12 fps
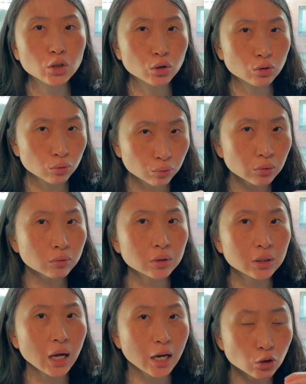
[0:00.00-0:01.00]

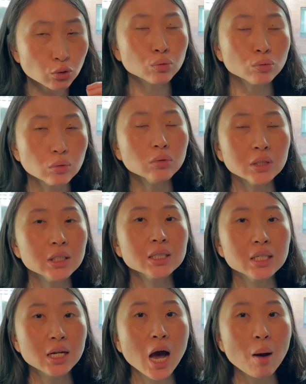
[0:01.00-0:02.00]
truly
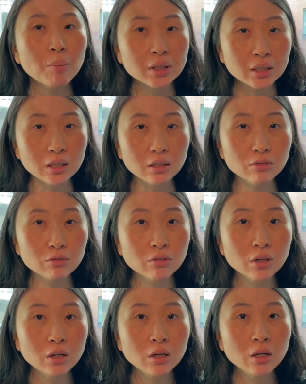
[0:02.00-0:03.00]
did not believe
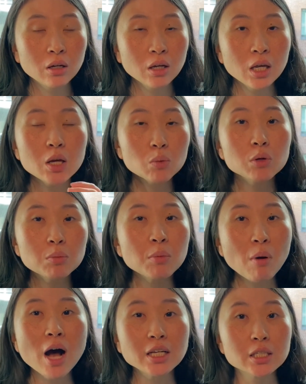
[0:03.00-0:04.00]
it would be
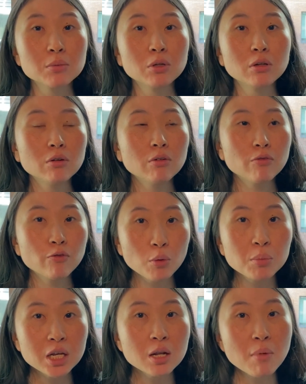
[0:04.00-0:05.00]
possible for
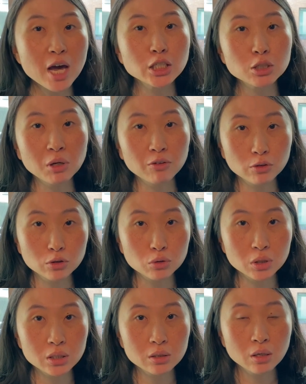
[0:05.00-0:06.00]
me to match at my first
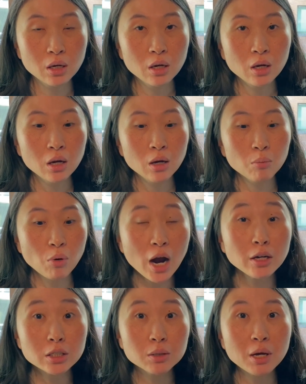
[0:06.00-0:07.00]
choice.
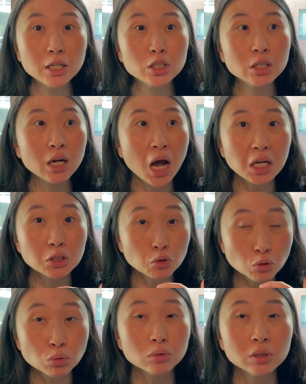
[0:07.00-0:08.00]
Prior to matching, I
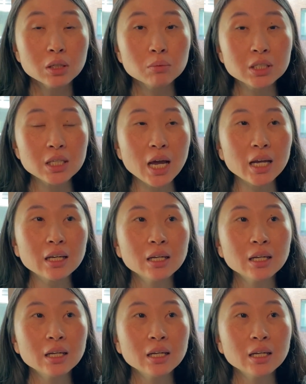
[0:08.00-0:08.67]
truly was like,